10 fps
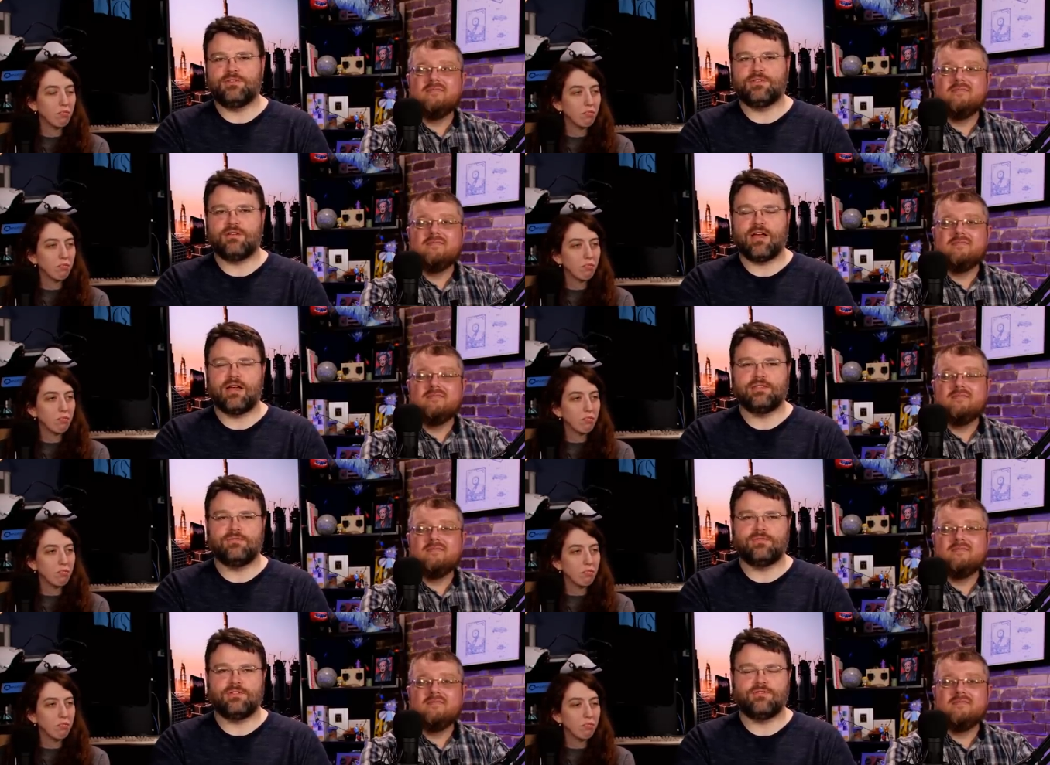Speaker 1: there's just all
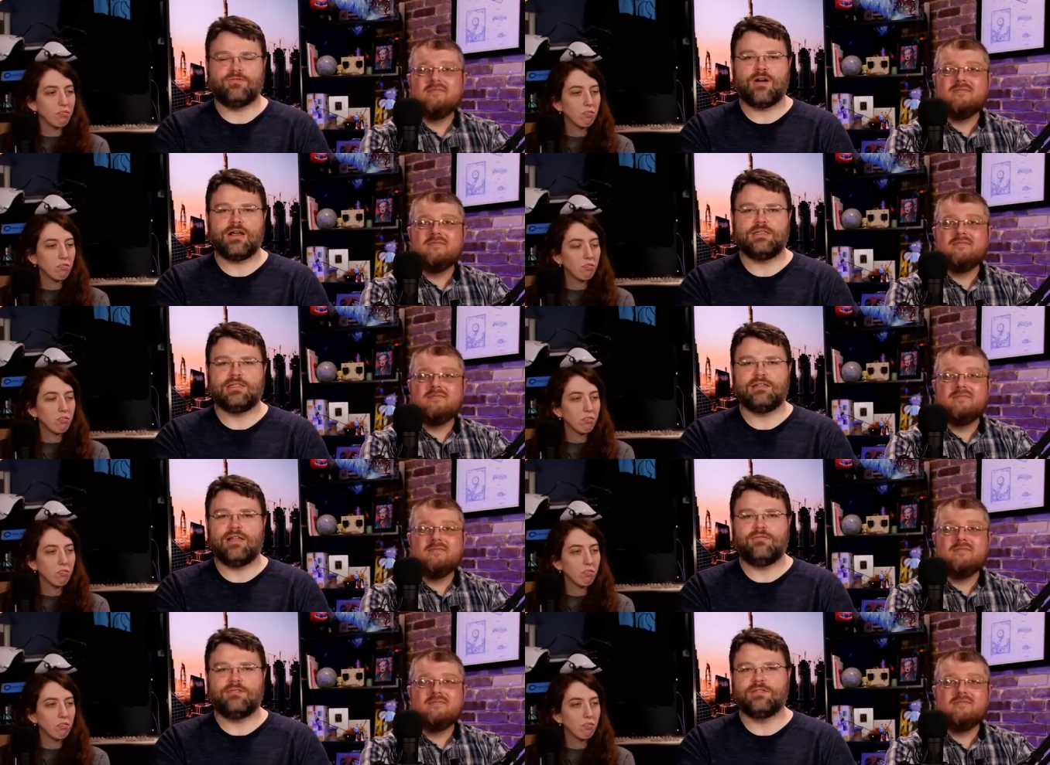kinds of just crazy
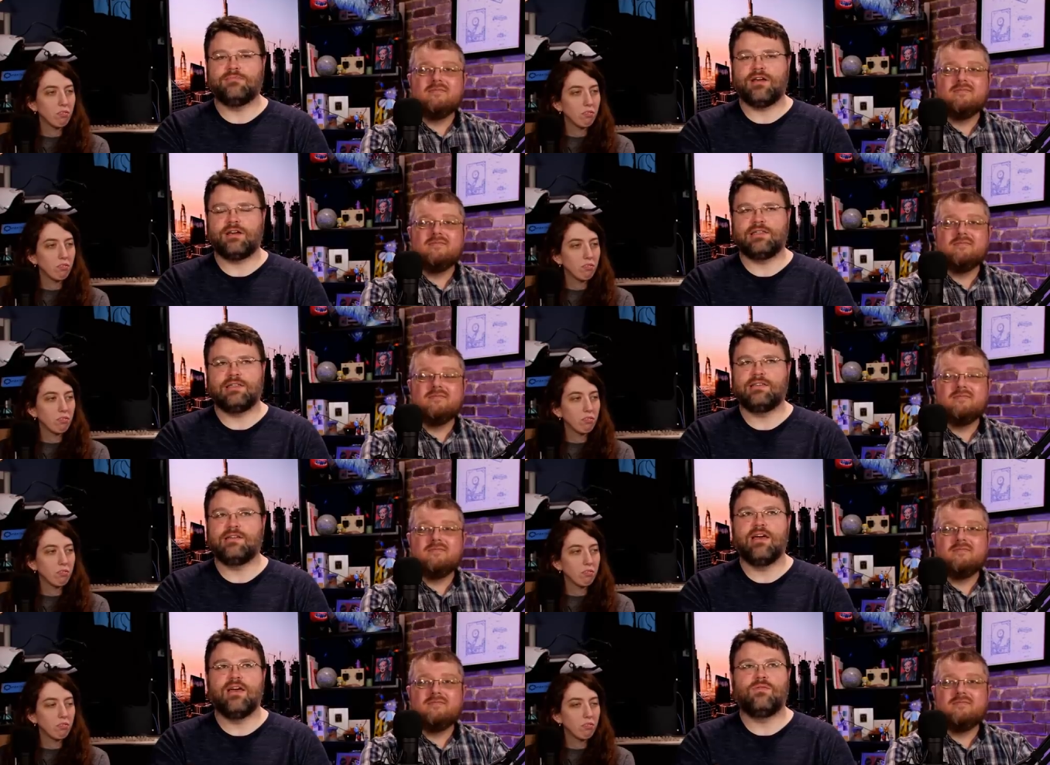levels of
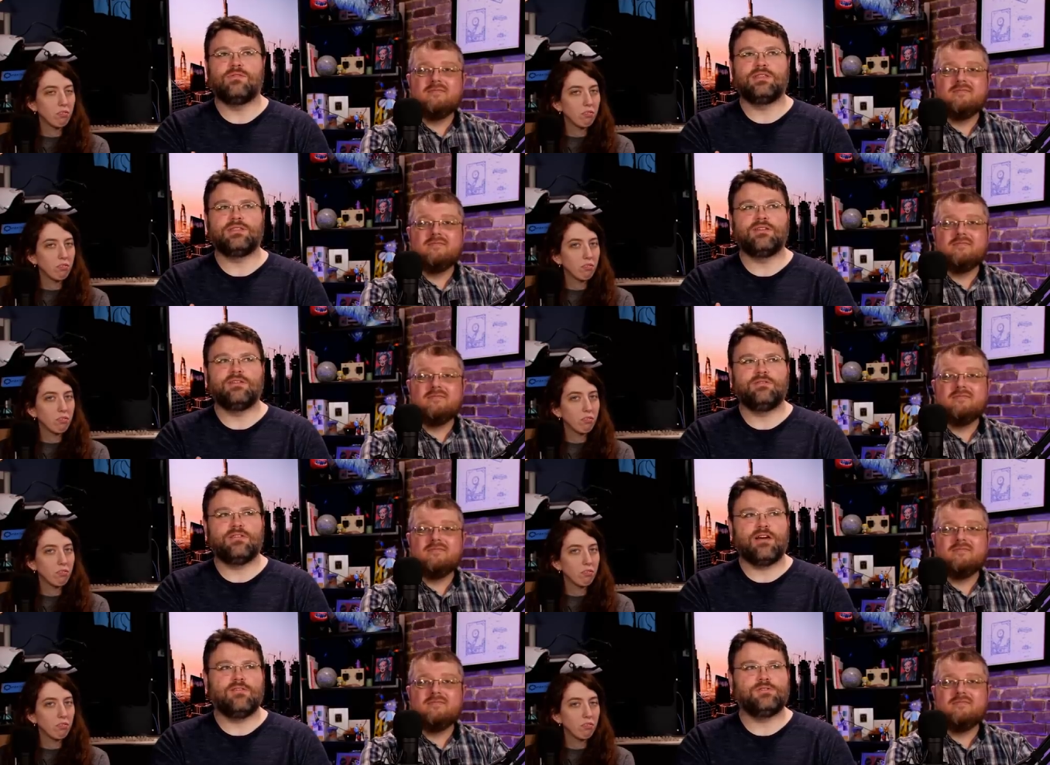toxicity. What is this going to
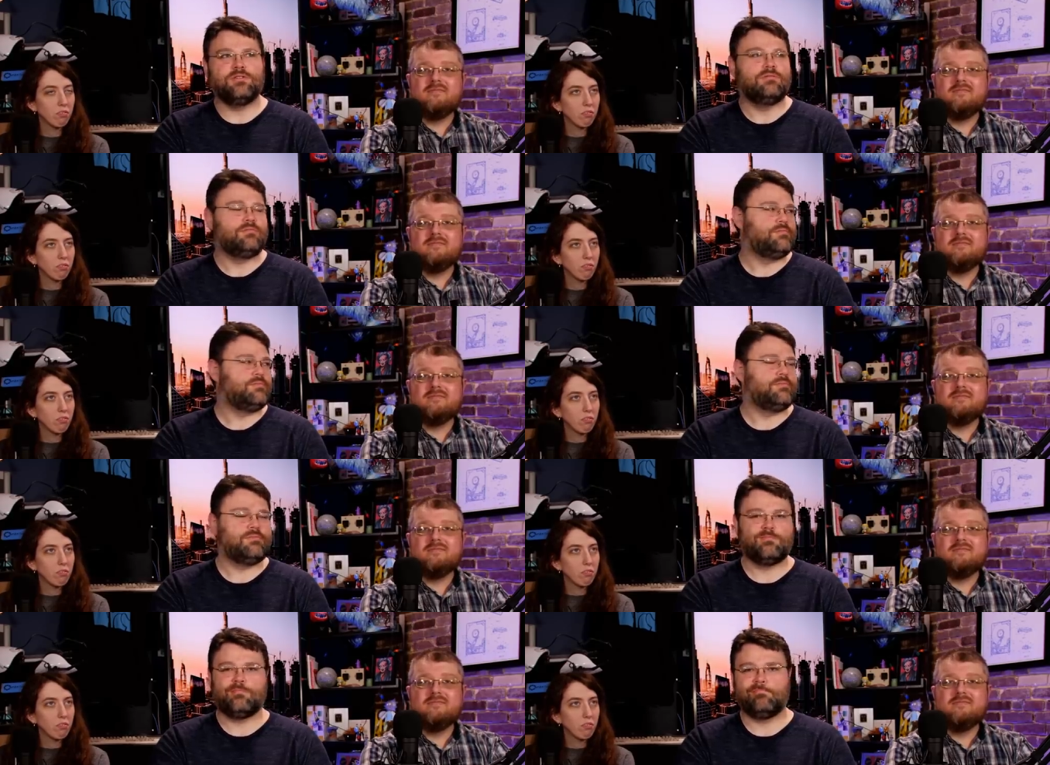do to the ocean?
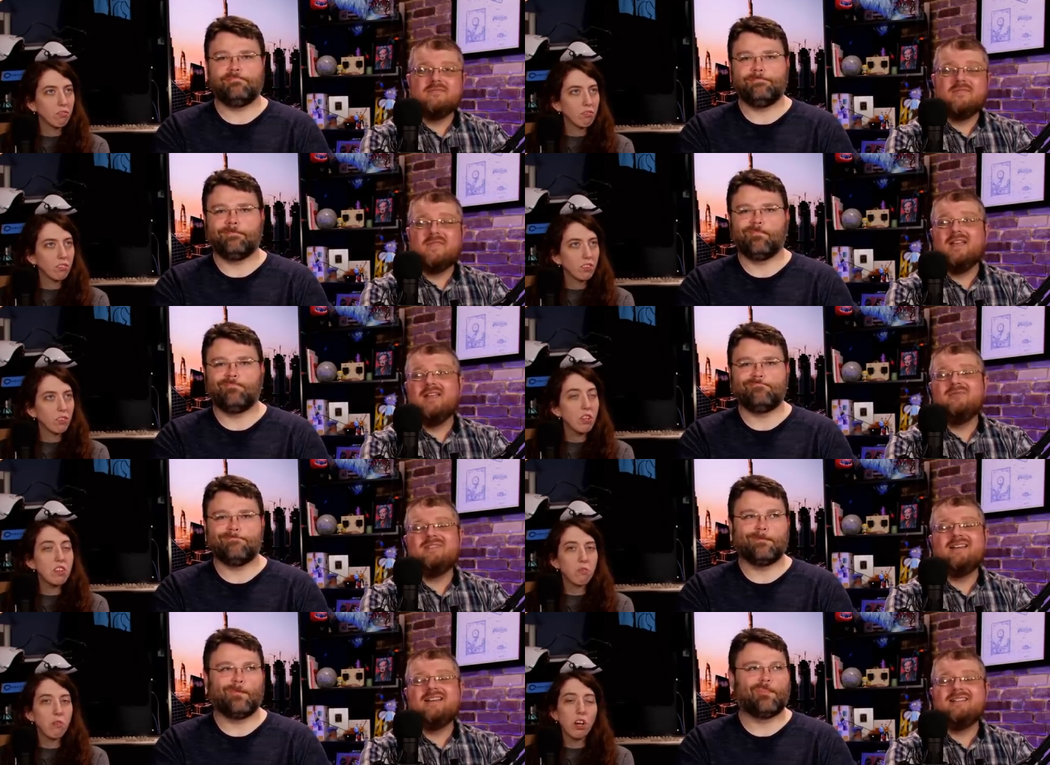
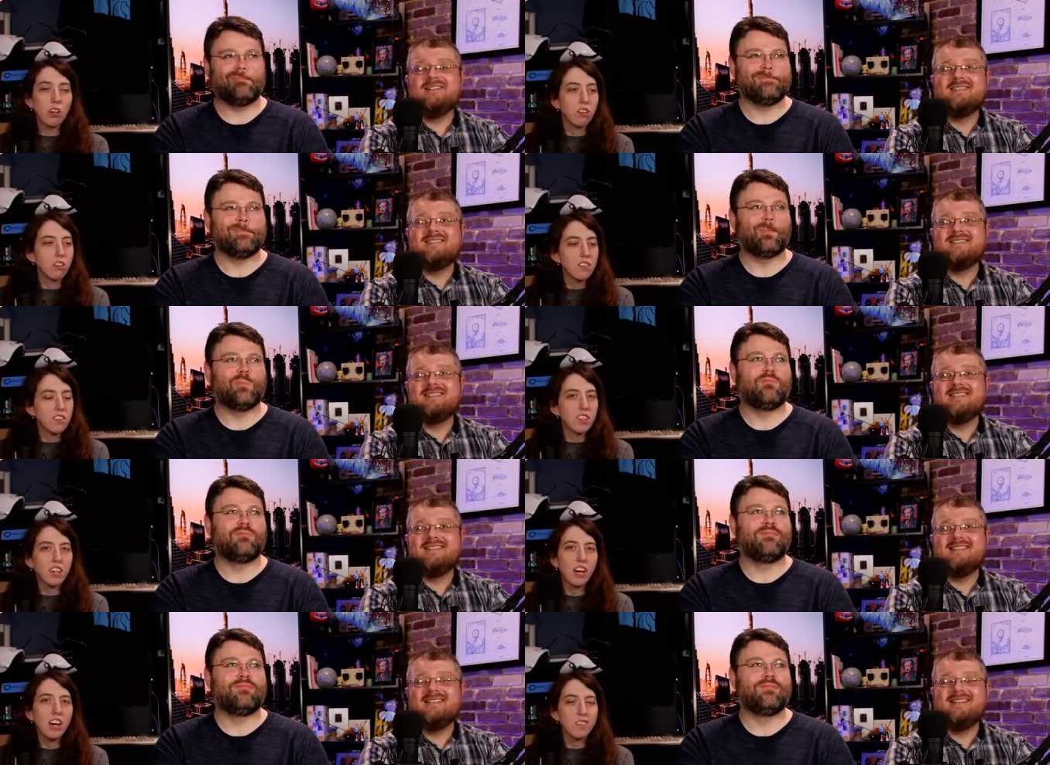
Speaker 2: Who it's cares? well, it's
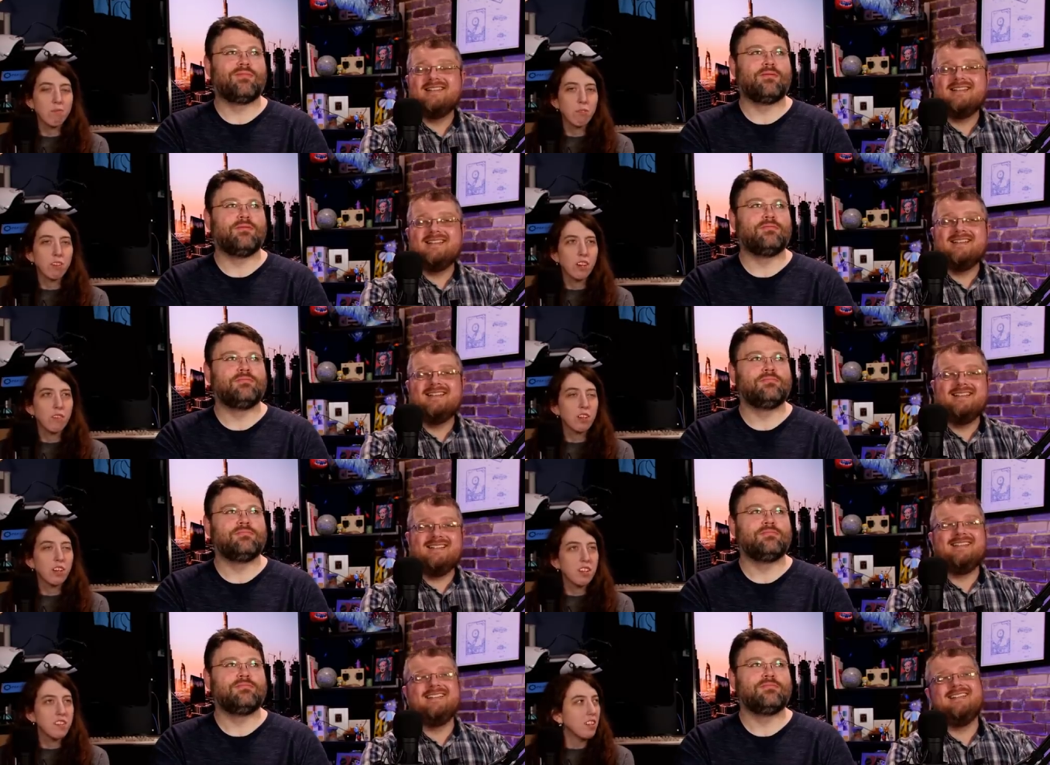the cusp of
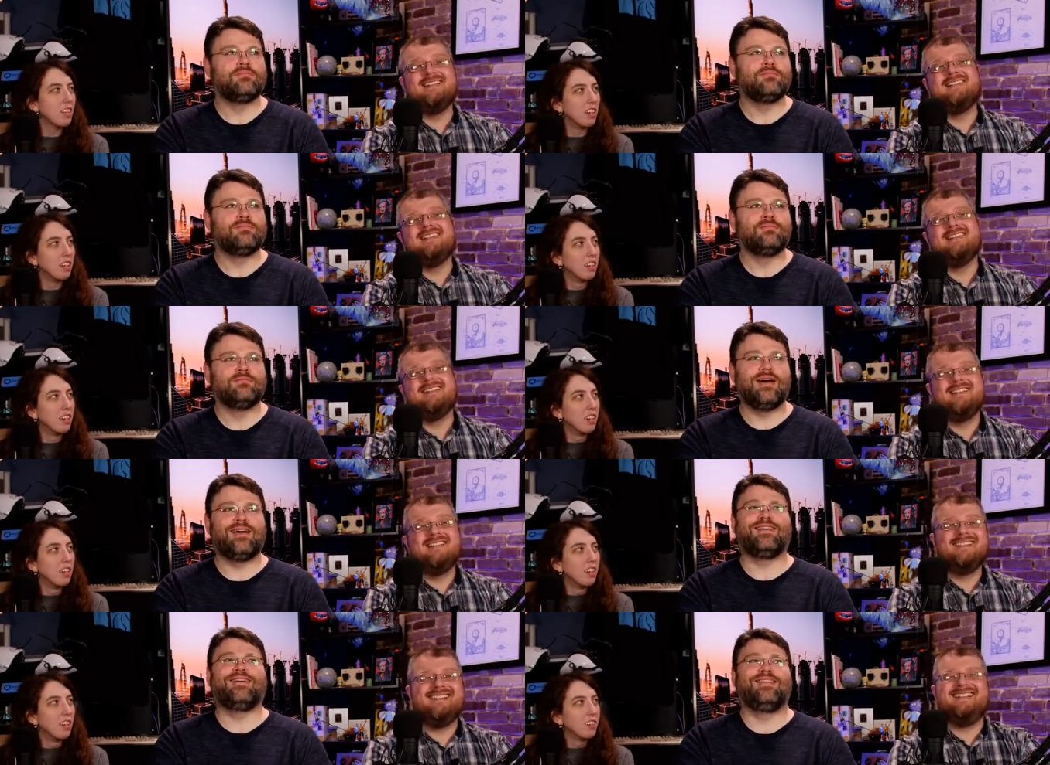the Godzilla.
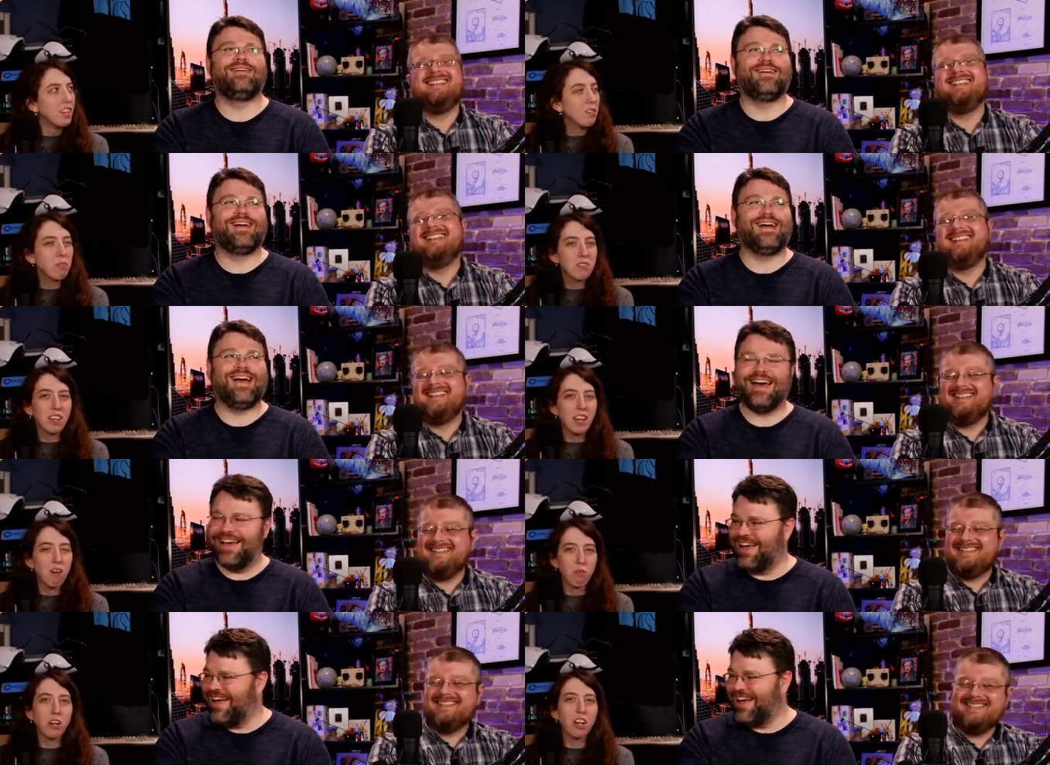That's what's going
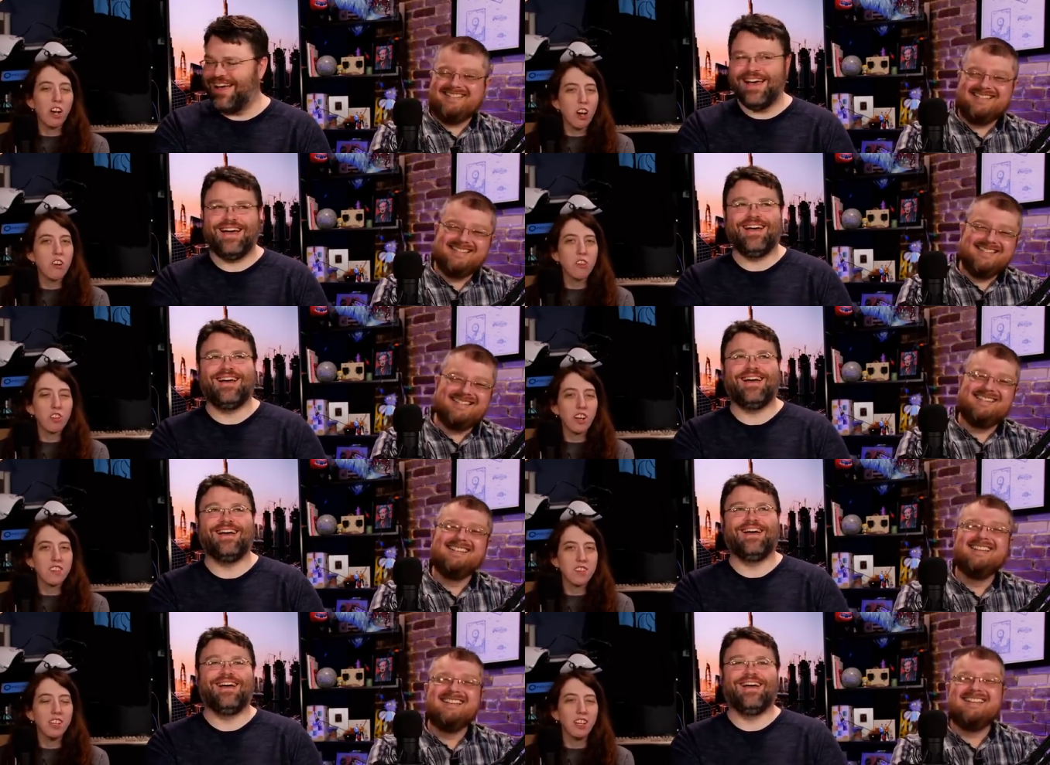to happen. We're going to unearth
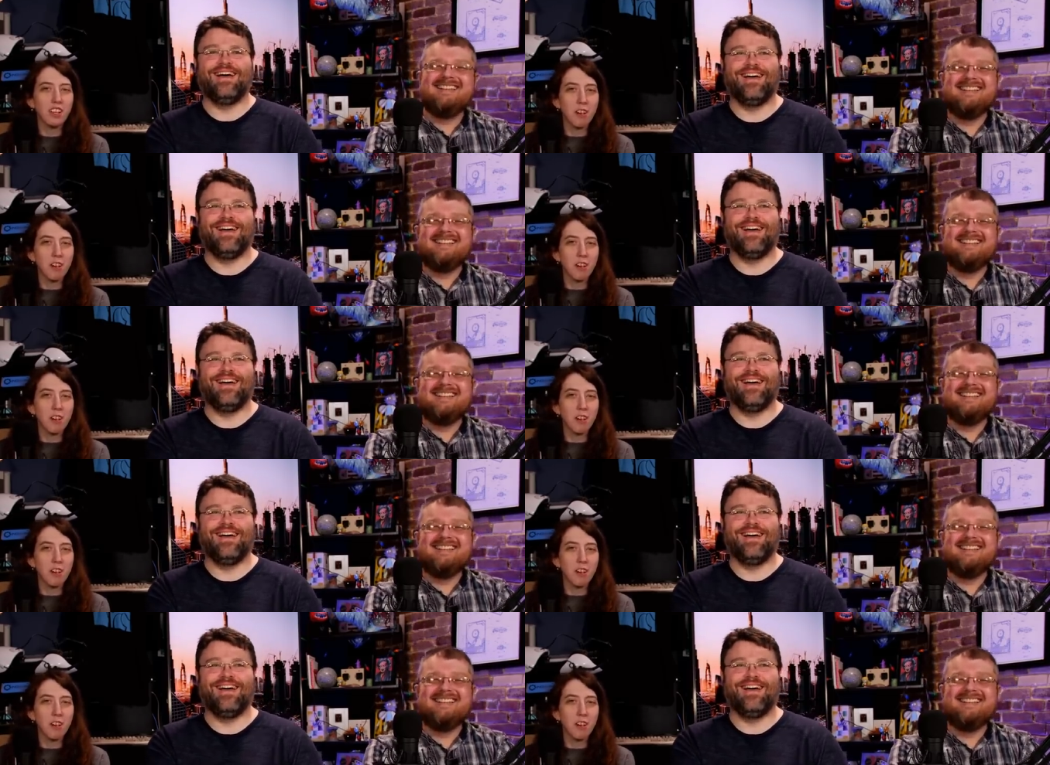Godzilla